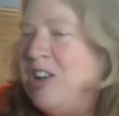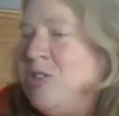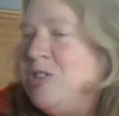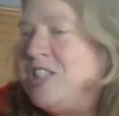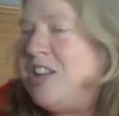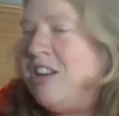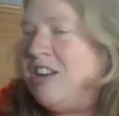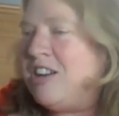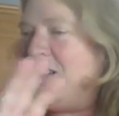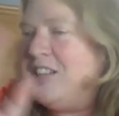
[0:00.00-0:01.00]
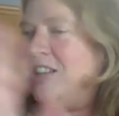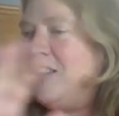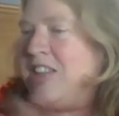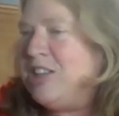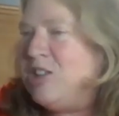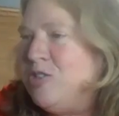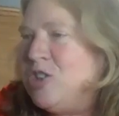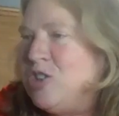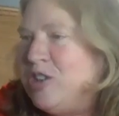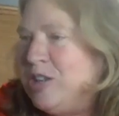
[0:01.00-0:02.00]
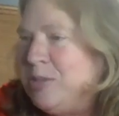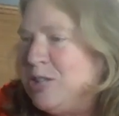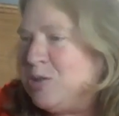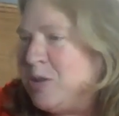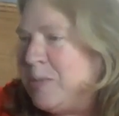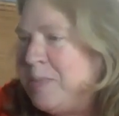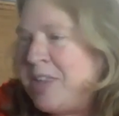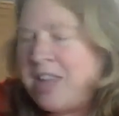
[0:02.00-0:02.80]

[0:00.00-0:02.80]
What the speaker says: Oh, Zahara, thank you for joining me as well.